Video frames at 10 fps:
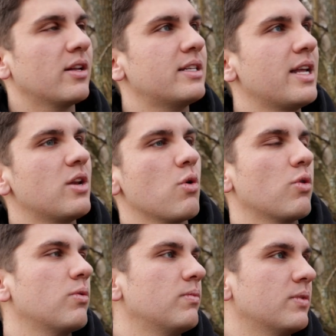on a dead
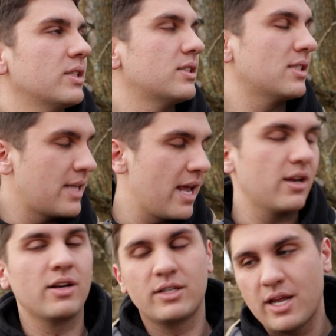north this
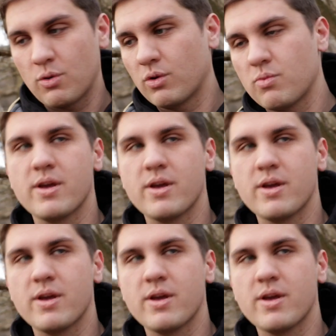stand in a dead north